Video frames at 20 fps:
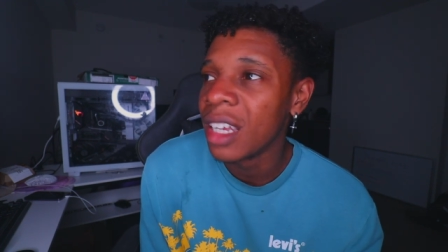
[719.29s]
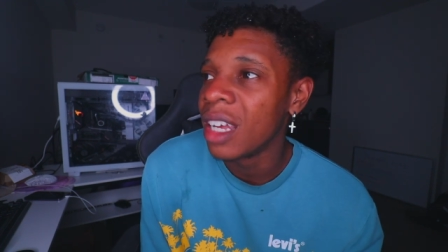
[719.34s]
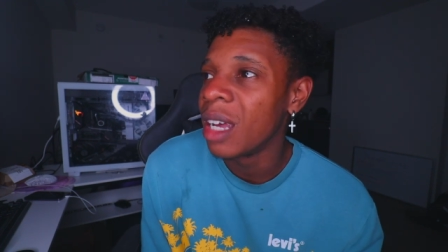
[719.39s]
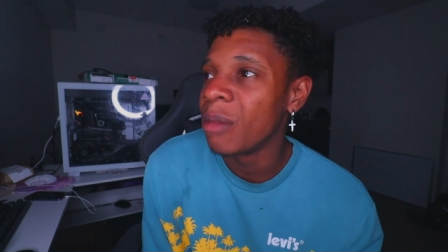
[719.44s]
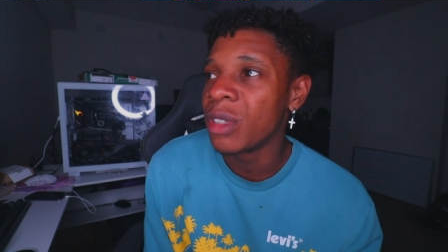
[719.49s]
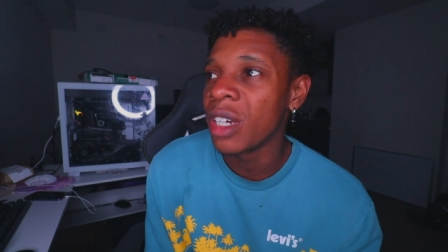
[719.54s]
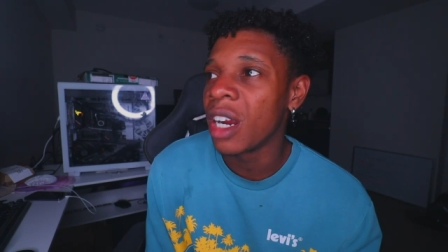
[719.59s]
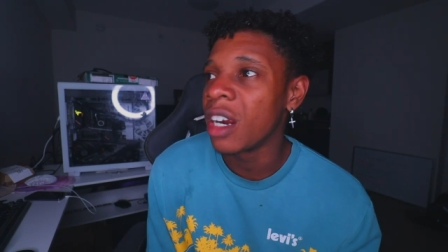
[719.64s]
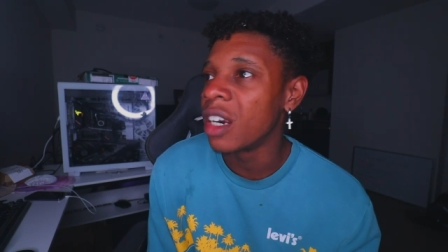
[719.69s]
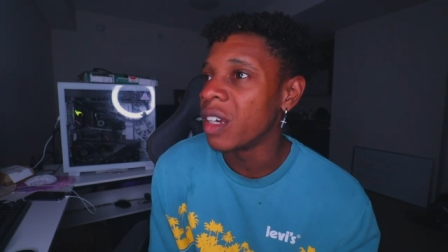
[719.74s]

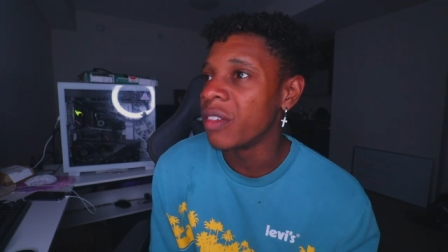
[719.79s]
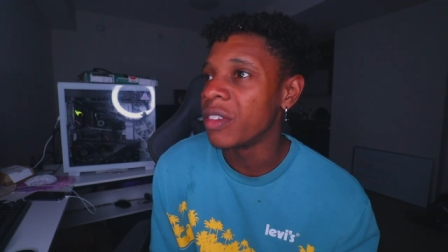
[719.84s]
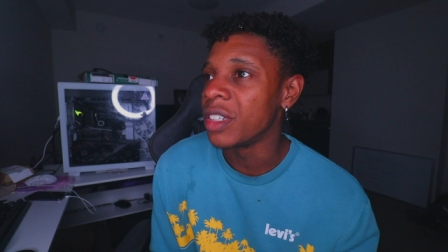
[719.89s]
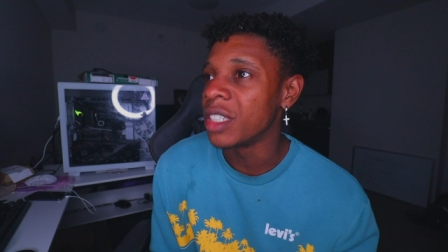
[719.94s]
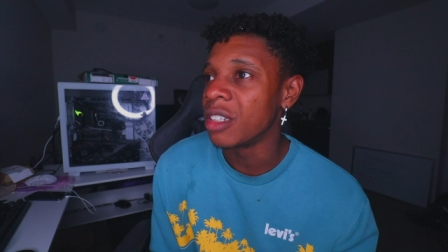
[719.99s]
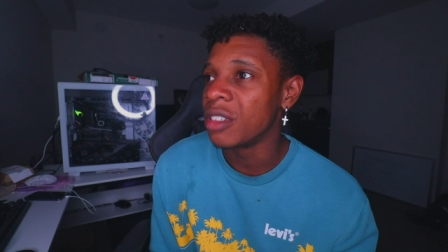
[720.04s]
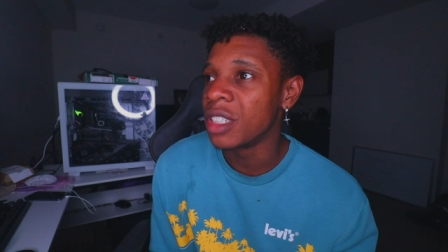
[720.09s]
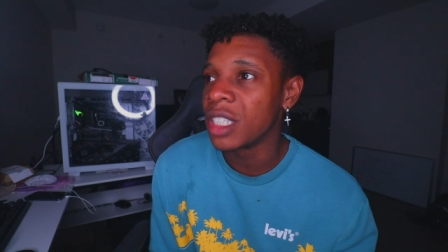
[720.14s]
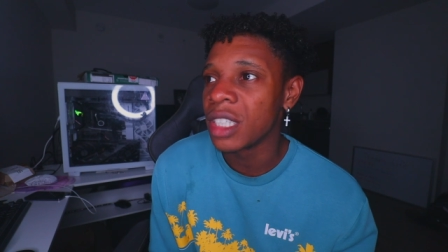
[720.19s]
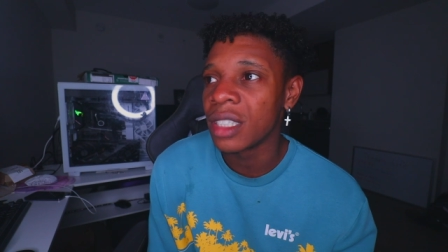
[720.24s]
I'm tired of it.
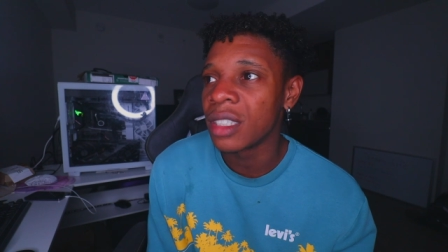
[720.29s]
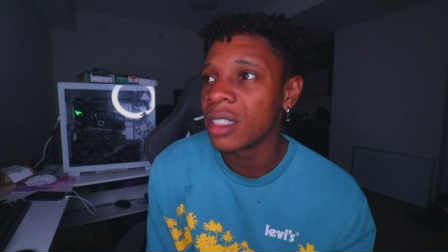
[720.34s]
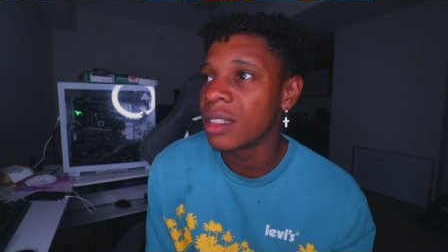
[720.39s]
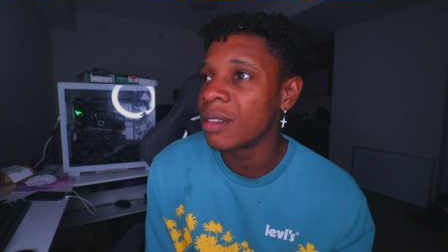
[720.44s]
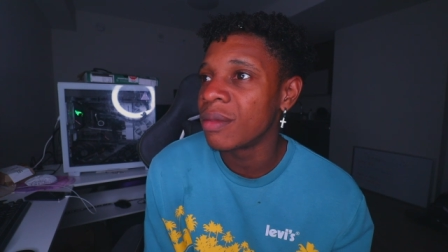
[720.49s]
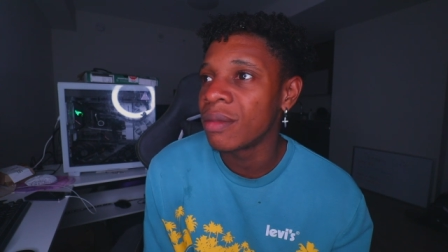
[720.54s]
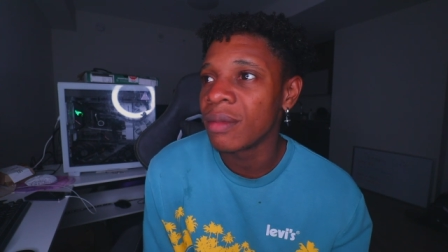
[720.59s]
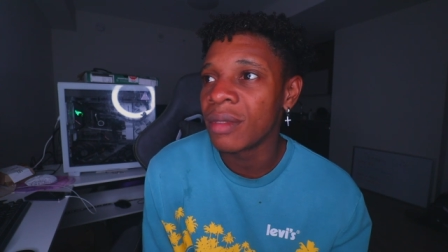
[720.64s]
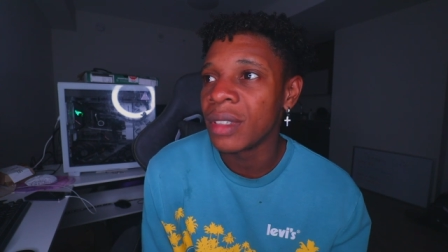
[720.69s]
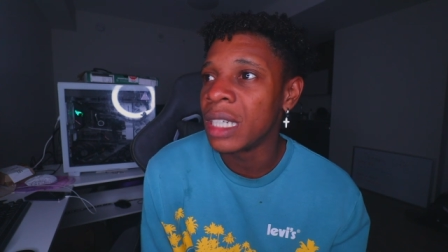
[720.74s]
So just
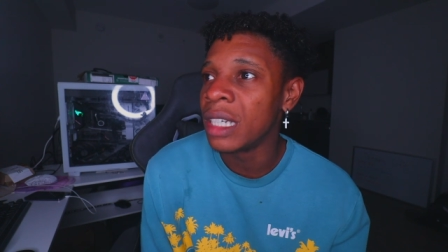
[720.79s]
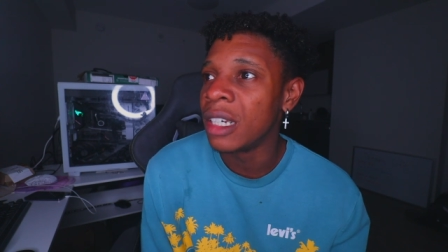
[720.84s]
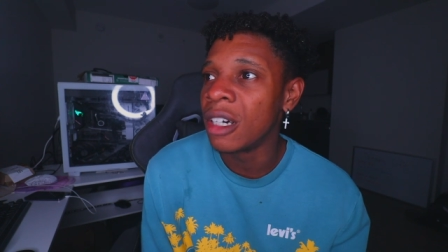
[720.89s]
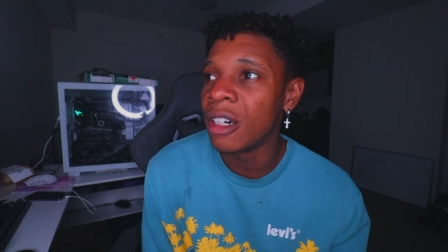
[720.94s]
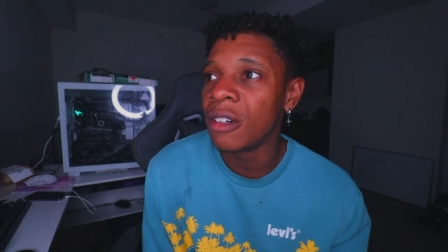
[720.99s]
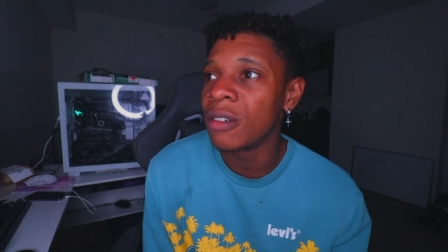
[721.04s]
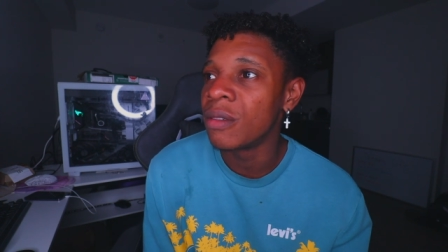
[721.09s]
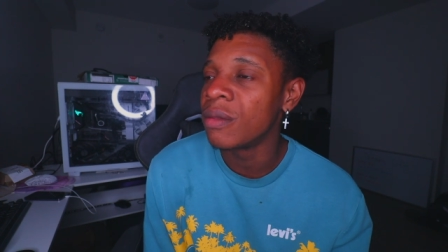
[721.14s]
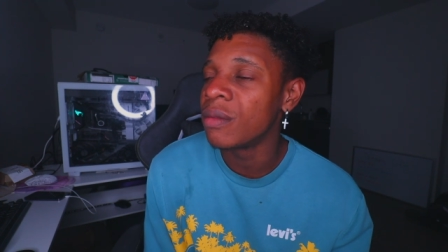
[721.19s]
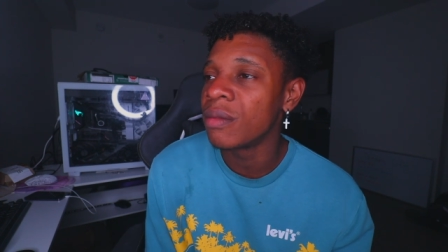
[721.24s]
you
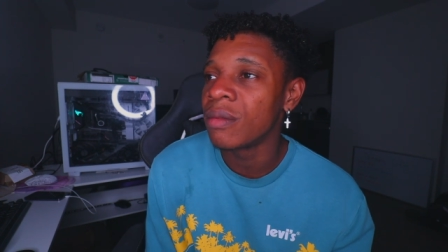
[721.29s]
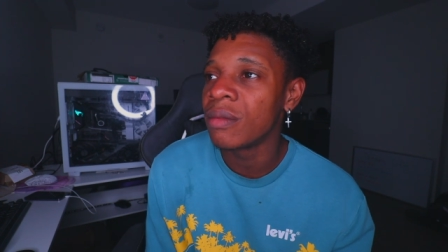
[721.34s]
know,